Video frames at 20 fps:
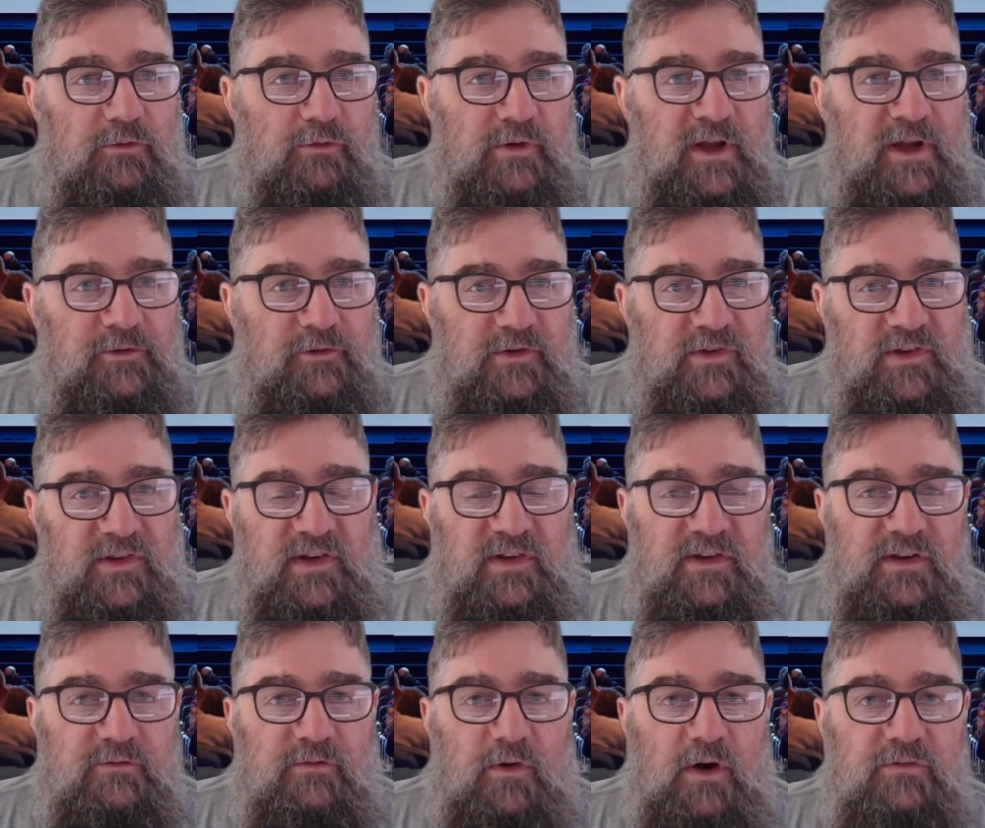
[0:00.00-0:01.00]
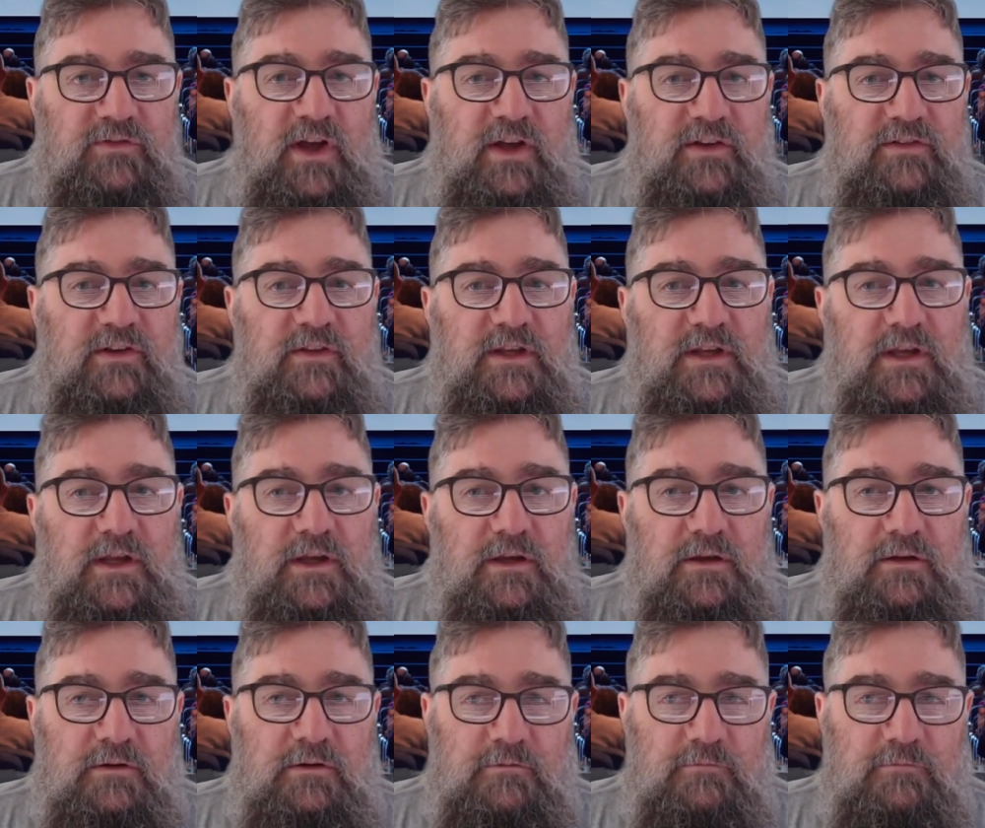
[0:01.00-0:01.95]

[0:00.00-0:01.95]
365 days of the year.